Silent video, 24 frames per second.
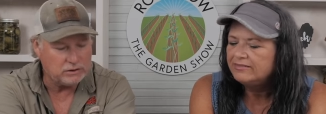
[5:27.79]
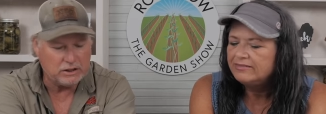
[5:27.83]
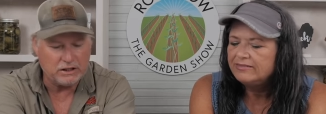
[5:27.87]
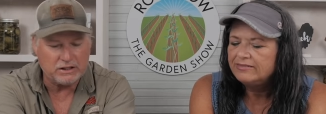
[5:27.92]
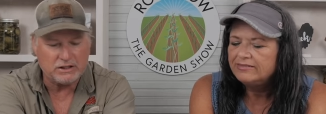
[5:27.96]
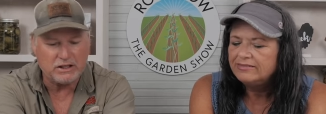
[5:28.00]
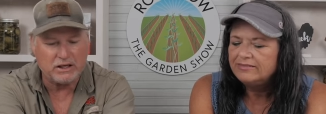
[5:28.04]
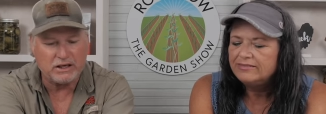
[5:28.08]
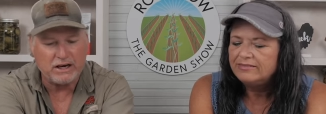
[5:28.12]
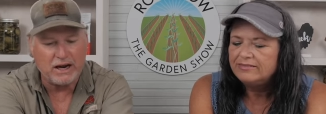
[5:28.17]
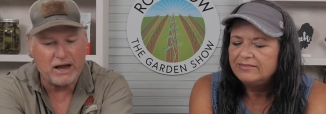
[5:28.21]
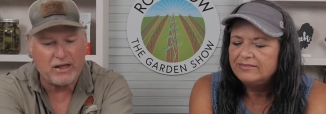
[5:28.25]

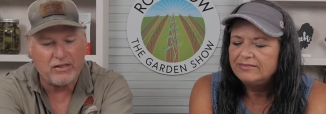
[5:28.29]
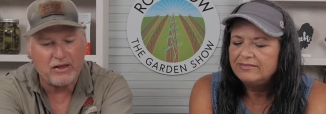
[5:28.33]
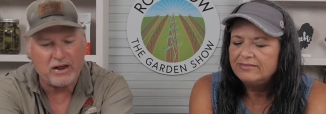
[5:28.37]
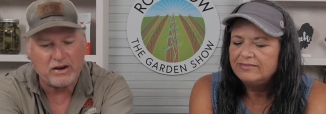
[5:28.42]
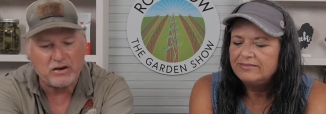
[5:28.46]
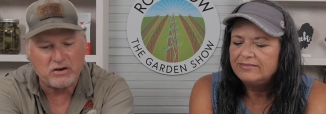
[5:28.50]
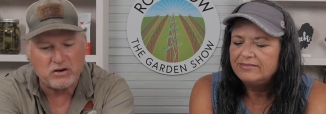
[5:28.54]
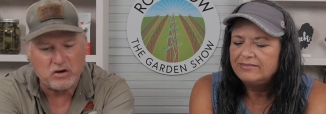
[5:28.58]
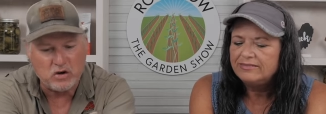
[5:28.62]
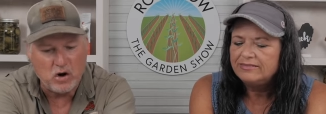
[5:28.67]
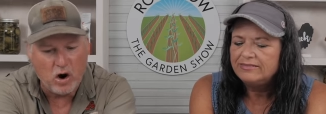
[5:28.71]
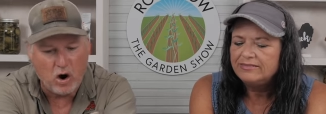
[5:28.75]
Speaker 1: It's got
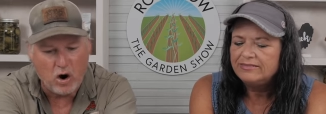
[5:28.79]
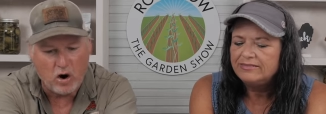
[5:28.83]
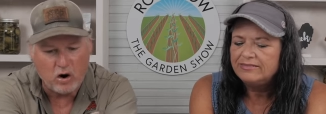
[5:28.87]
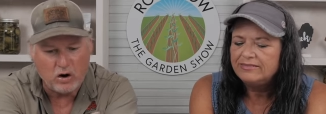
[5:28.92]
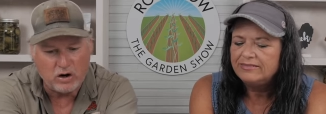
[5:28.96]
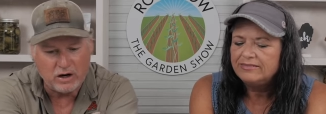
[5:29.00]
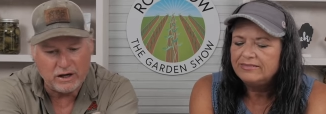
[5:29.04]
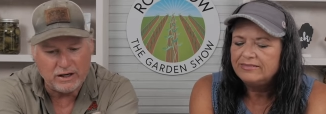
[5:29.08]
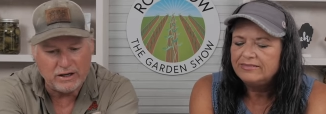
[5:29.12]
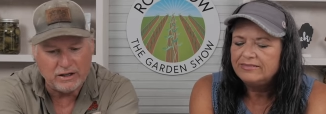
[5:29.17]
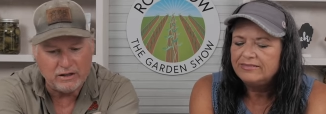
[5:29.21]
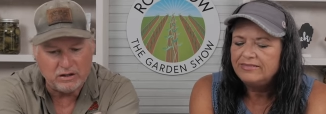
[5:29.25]
that
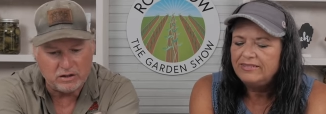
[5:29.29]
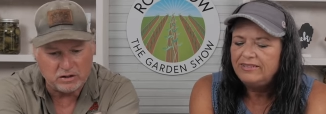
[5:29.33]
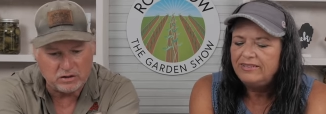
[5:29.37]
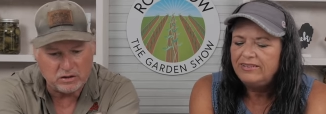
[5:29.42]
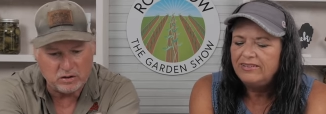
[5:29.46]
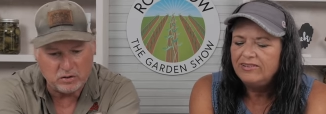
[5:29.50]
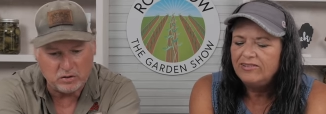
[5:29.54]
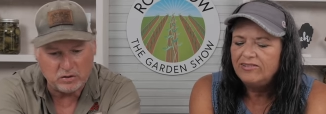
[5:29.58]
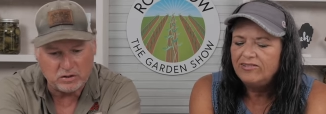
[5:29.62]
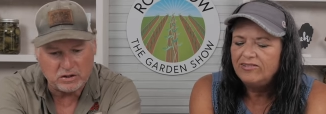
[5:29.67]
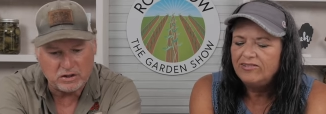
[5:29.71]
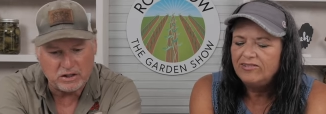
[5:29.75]
gnarly
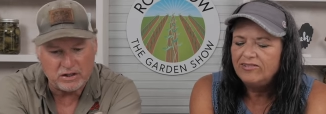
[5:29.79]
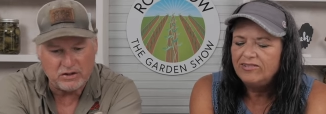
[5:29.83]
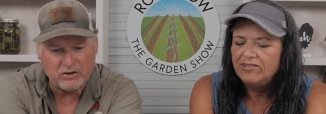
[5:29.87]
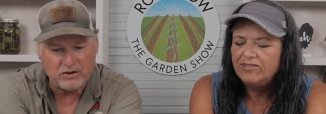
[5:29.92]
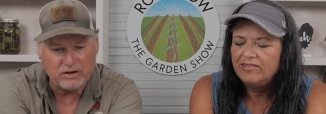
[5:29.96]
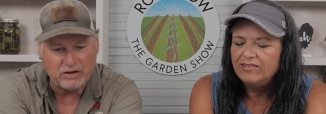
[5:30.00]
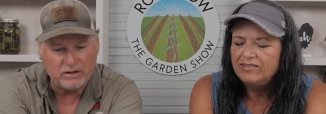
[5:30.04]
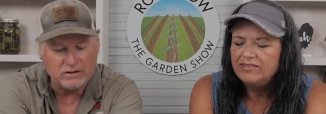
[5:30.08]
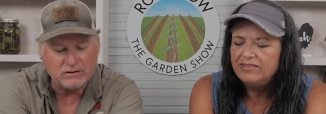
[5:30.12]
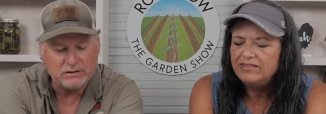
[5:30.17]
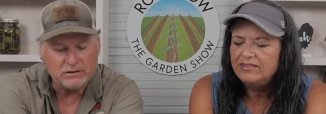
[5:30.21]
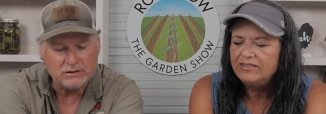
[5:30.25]
look to it. See
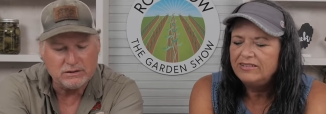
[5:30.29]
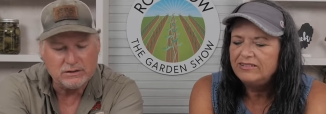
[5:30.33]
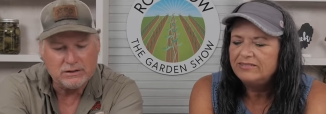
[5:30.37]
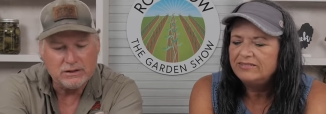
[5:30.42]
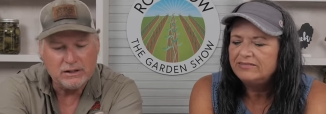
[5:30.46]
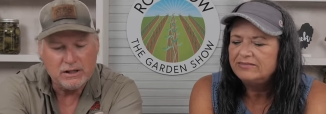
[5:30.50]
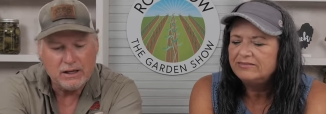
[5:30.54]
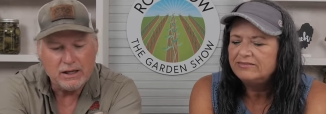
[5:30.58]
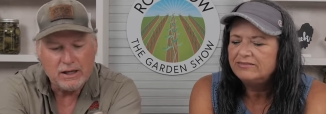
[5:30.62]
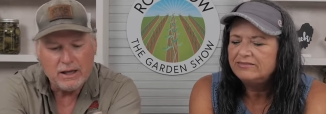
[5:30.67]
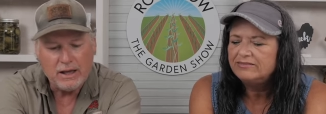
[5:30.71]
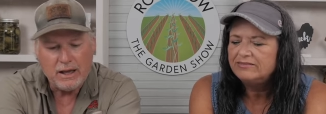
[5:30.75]
there? Yeah.
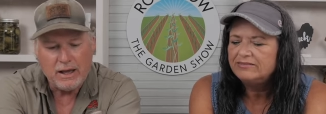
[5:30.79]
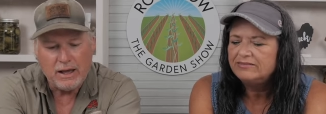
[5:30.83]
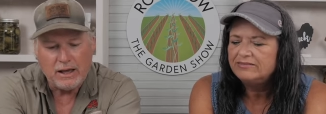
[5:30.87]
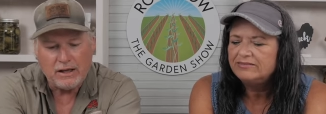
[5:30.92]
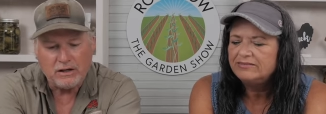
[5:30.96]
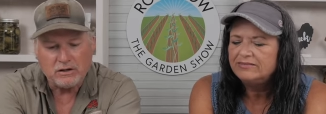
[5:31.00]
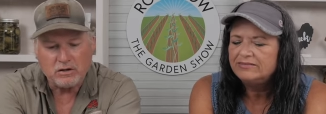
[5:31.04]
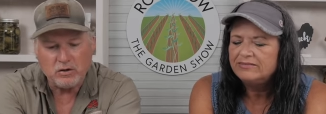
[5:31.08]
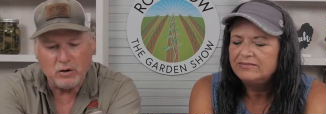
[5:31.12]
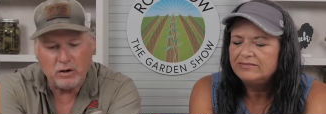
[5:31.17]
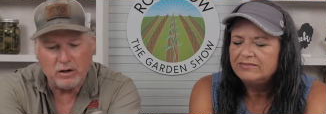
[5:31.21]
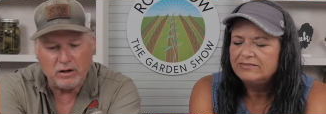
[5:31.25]

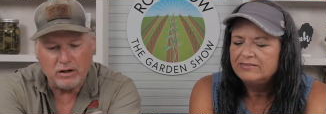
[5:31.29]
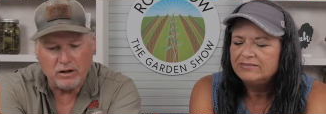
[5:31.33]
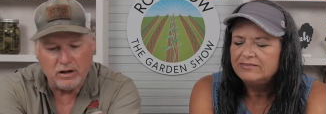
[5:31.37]
So it